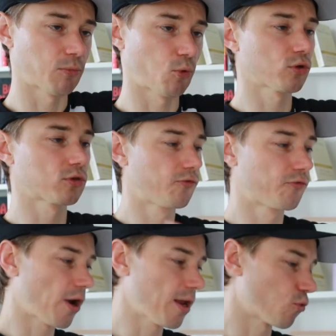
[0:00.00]
What
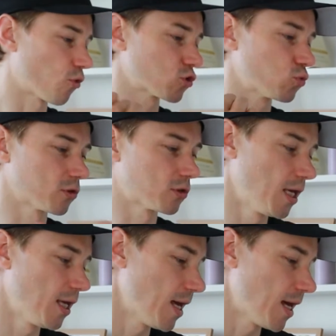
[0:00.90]
frameworks, what
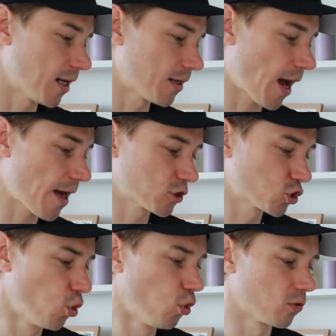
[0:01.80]
other
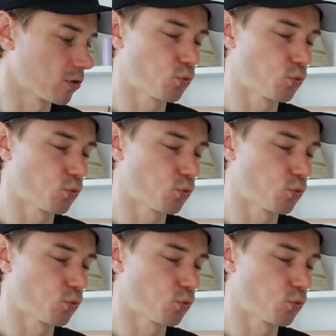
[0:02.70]
tools,